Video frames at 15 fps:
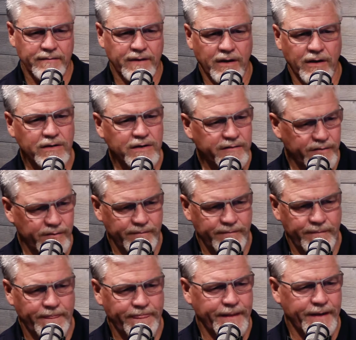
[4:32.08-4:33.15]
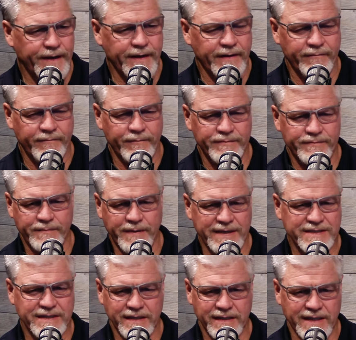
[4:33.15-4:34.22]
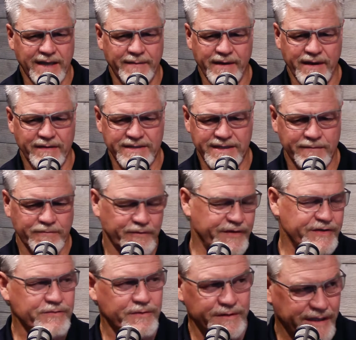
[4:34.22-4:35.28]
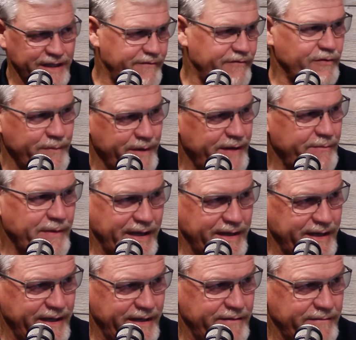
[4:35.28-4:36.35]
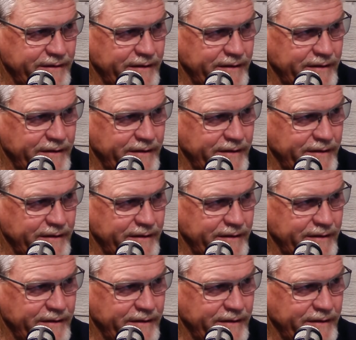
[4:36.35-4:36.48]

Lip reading: all of them basically came out and said, well, this will never be mandated.